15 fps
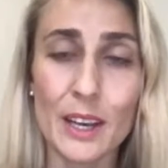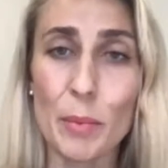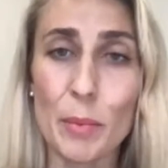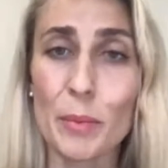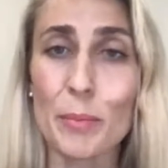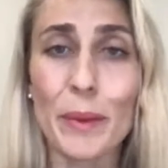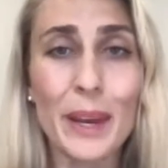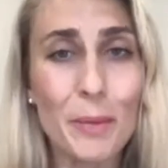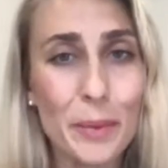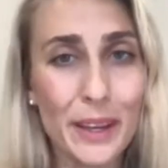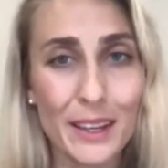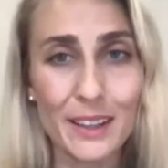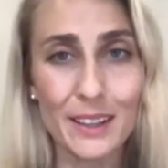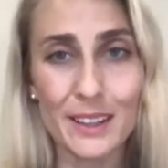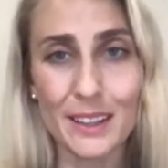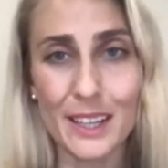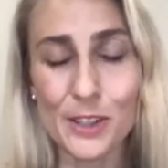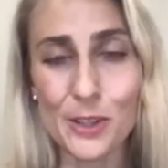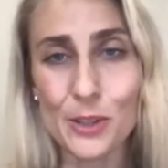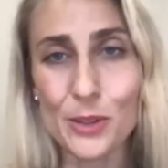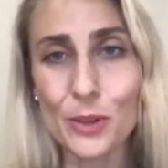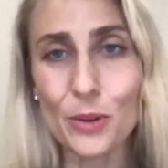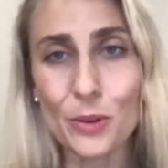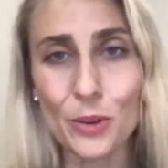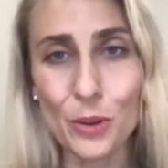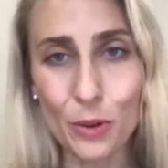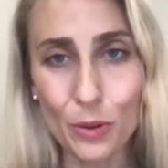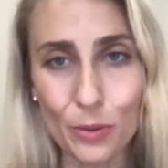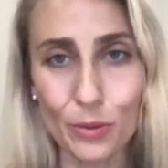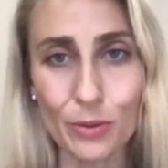but maybe they just don't
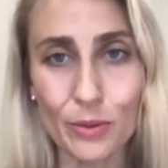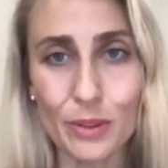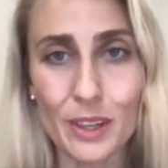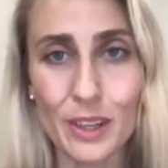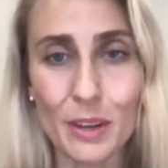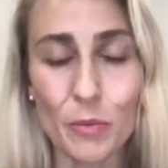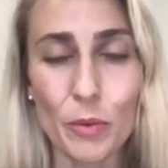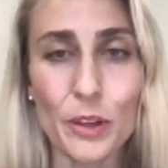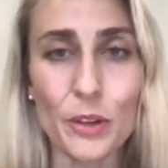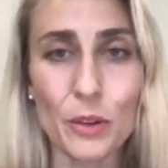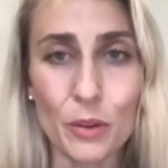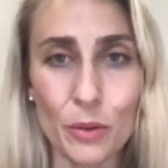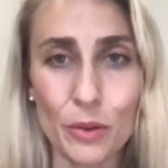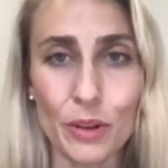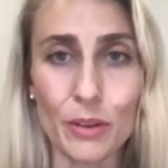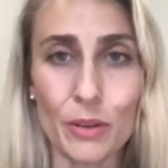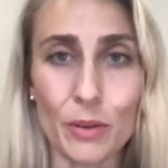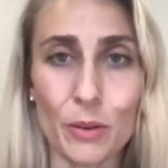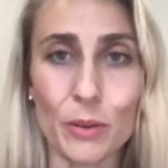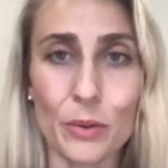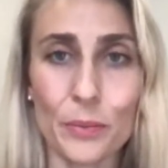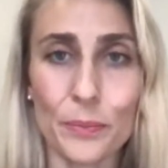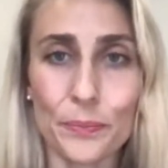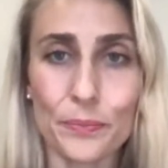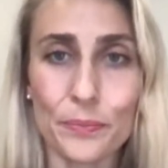know what you're going through.